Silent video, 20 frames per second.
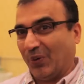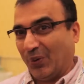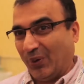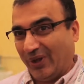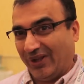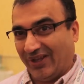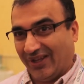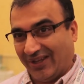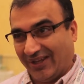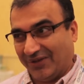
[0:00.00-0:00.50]

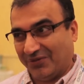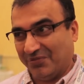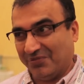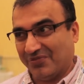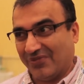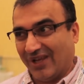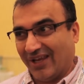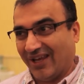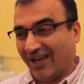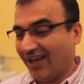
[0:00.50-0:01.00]
with him
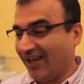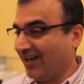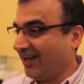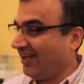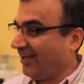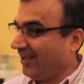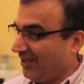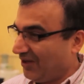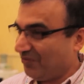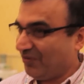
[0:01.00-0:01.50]
and
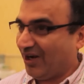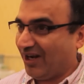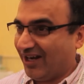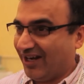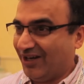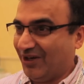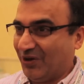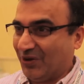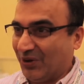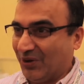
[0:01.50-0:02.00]
I emailed
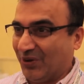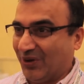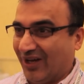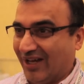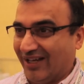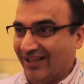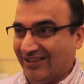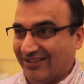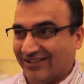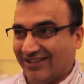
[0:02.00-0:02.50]
it to you
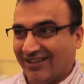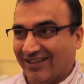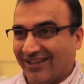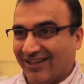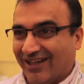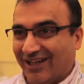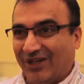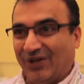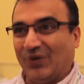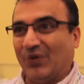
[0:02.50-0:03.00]
guys
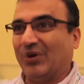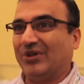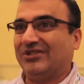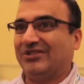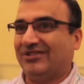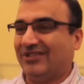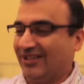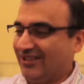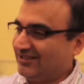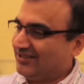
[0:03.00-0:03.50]
it
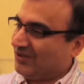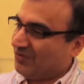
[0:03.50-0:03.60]
was just